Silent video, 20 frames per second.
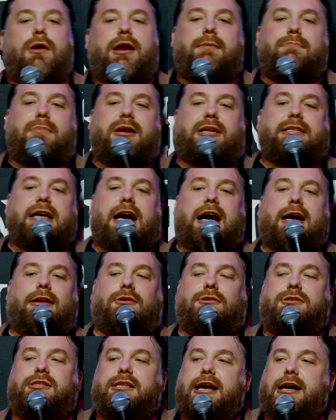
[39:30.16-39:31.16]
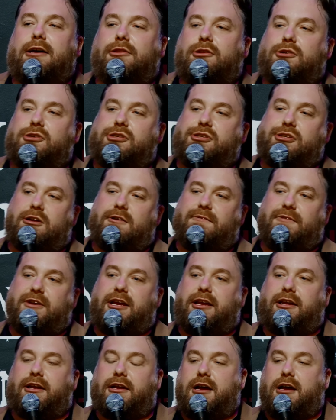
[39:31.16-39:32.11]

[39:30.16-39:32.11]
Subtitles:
in McDonald's now they're serving